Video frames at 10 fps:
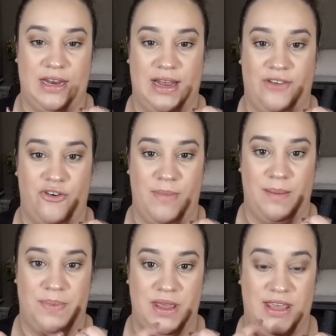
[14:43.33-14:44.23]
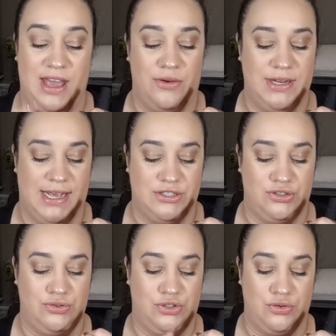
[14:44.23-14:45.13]
And like for my pinky, I only had
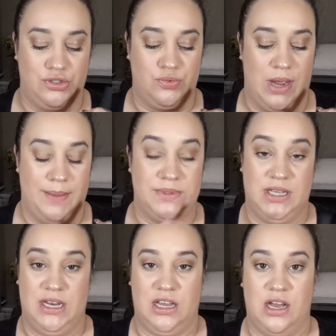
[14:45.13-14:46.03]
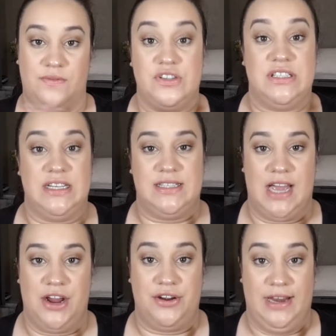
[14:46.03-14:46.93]
to do 2 swipes and it covers the
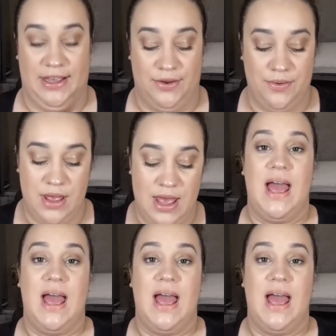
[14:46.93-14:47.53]
entire nail.